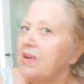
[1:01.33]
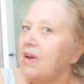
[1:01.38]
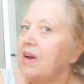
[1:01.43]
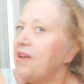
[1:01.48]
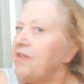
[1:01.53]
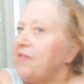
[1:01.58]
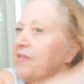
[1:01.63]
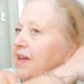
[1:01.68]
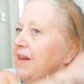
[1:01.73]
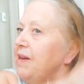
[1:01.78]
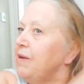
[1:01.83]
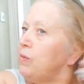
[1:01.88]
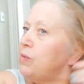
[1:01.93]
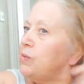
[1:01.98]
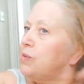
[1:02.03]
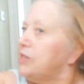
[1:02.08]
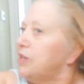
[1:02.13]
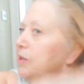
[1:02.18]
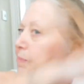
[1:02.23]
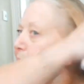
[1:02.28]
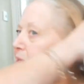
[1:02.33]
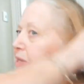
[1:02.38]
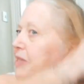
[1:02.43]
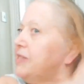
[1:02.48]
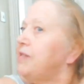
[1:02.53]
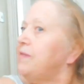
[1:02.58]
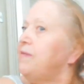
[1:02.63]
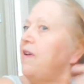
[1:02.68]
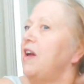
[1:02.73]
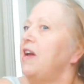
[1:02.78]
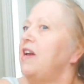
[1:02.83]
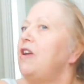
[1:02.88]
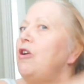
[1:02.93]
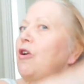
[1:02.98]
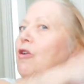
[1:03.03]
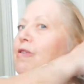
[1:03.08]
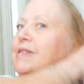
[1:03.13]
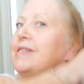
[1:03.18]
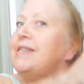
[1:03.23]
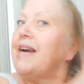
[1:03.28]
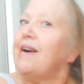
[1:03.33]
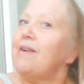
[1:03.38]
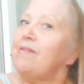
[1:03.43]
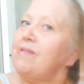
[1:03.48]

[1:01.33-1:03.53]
I think also because of like lockdown,